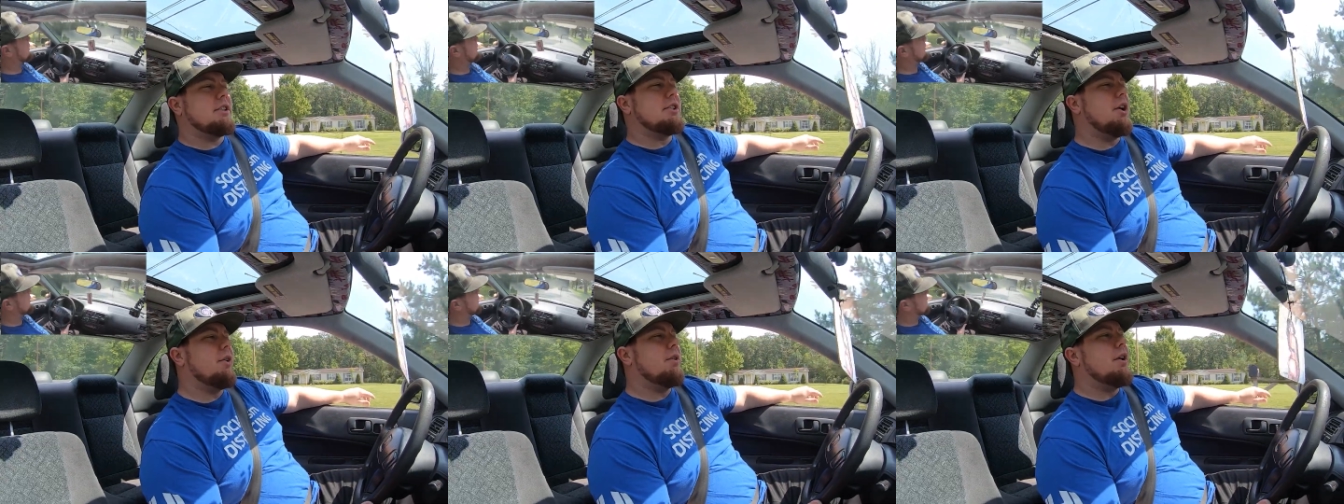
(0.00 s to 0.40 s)

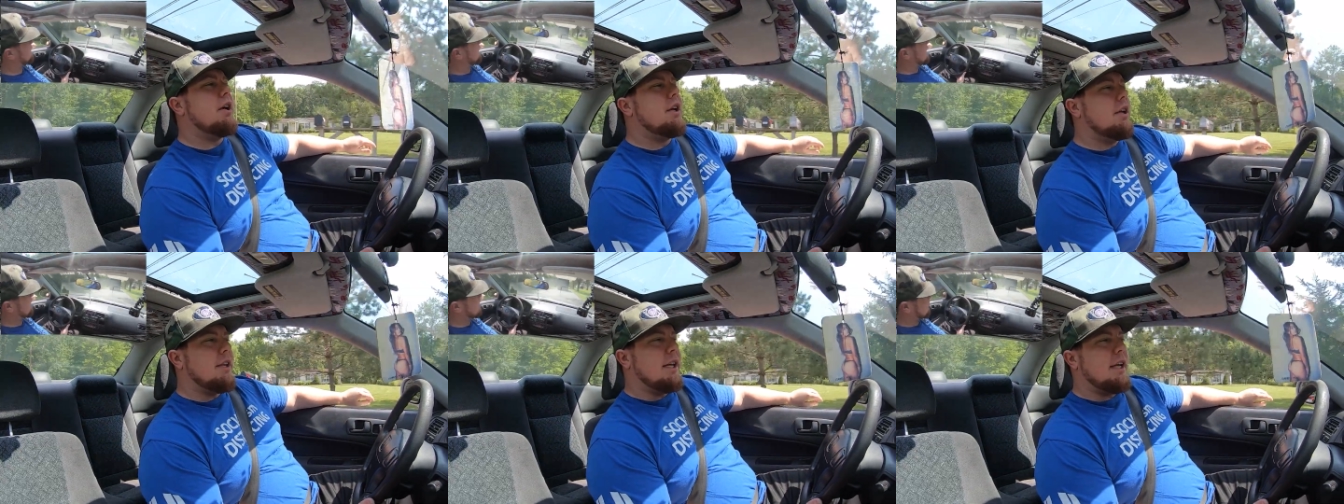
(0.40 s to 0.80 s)
So
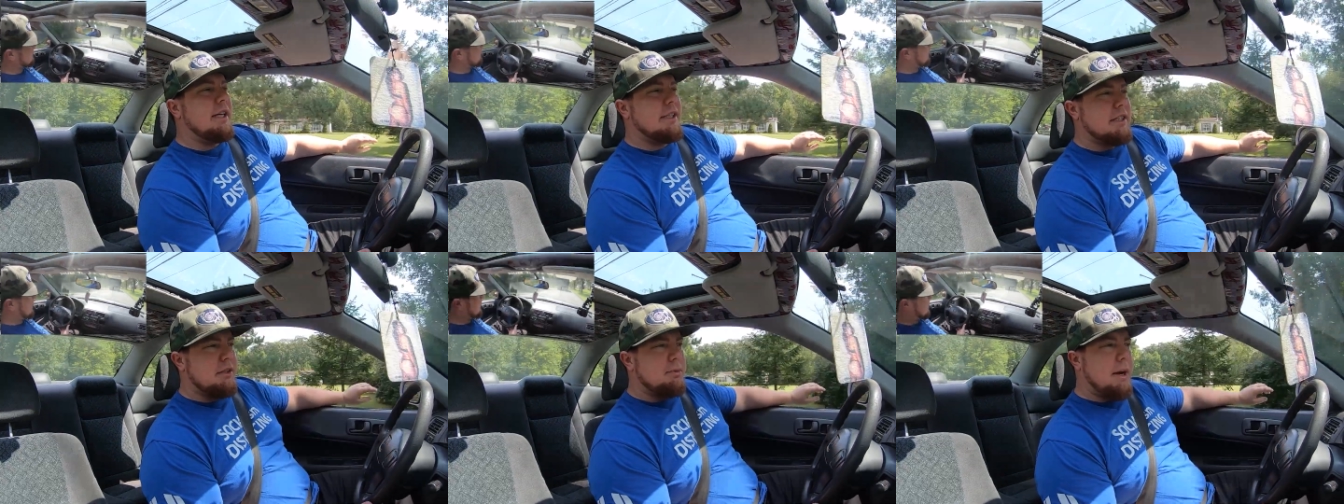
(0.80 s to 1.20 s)
the
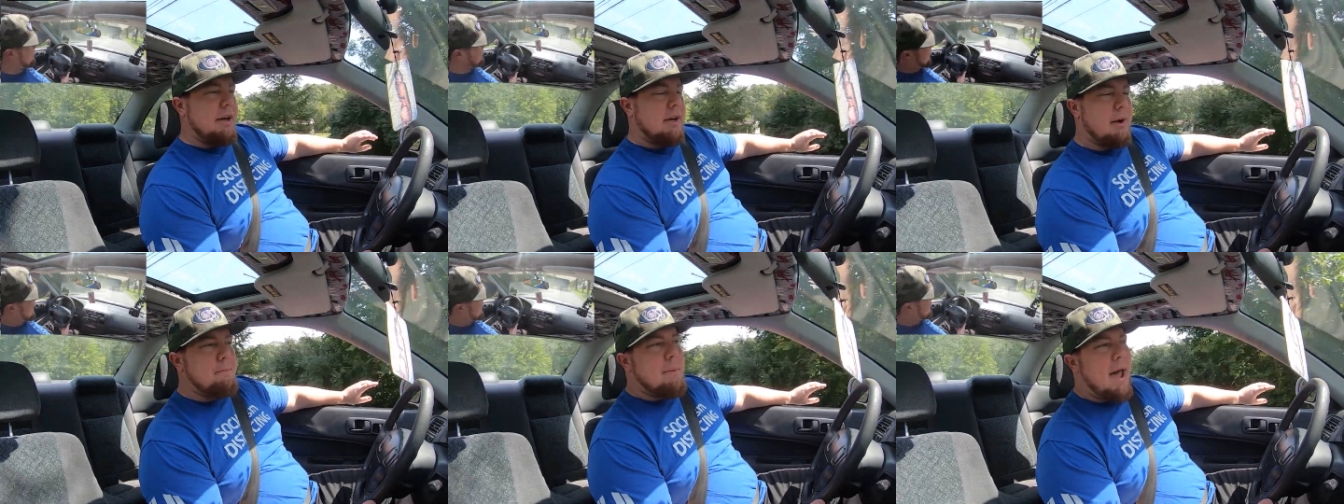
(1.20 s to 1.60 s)
easiest way to
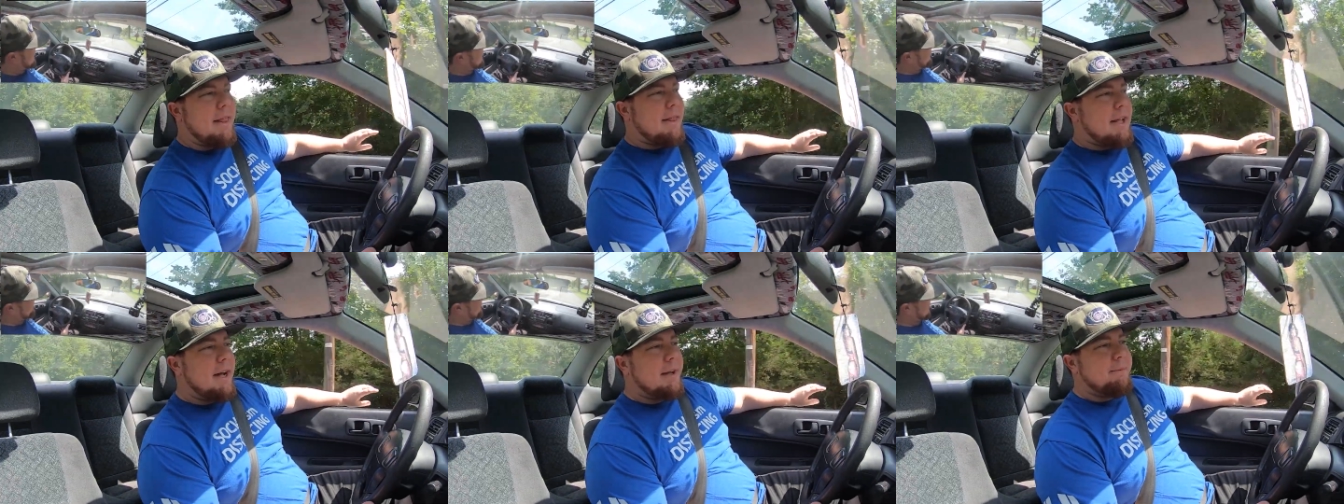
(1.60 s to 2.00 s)

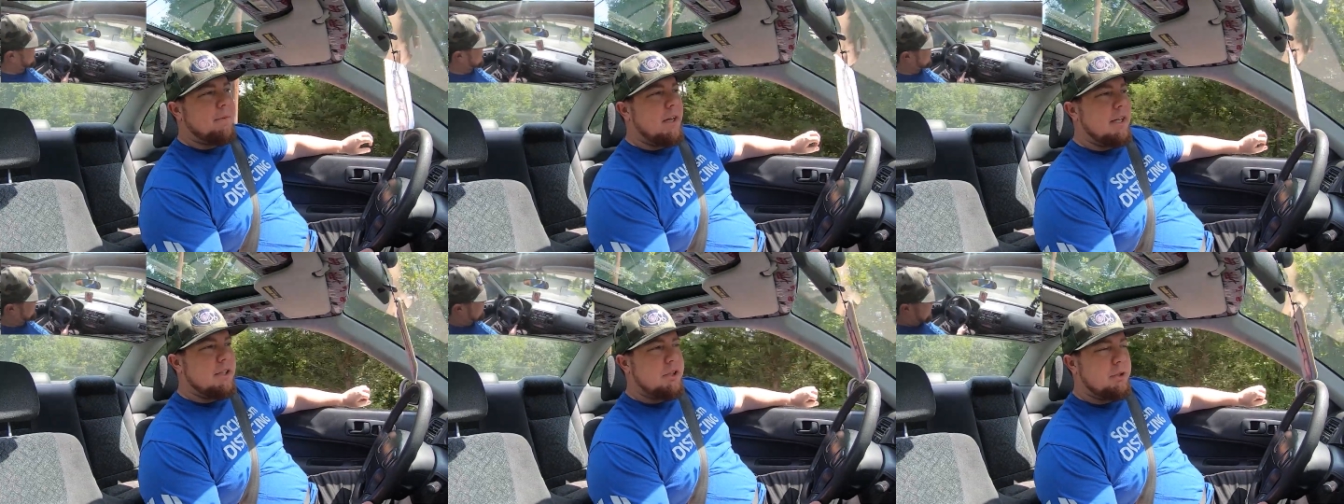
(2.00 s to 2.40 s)
combat that
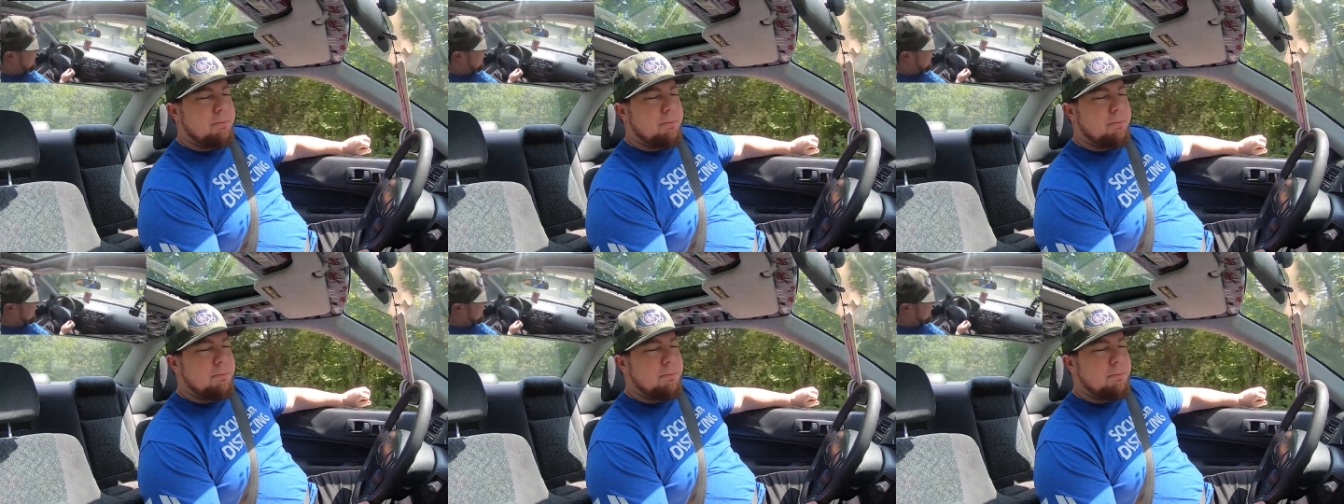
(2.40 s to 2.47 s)
is